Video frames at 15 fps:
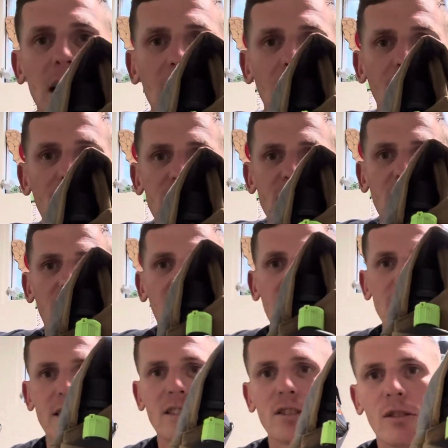on the
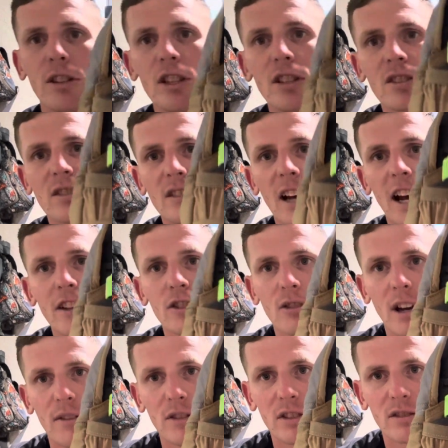sides. So each side you
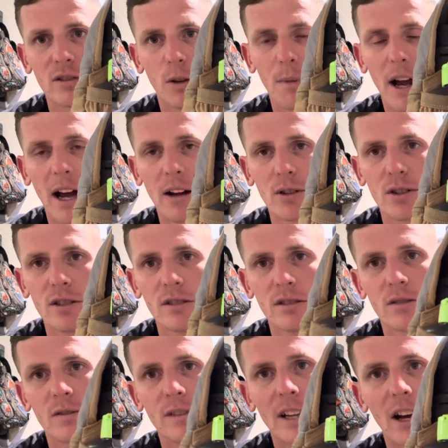have these little
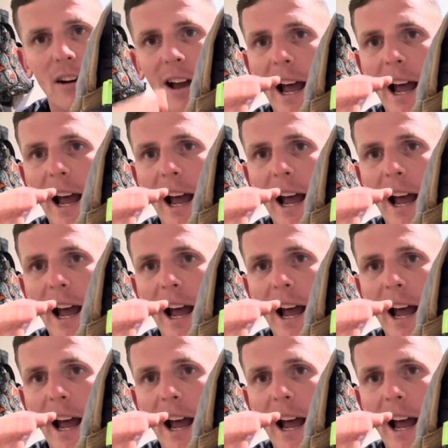pouches. Now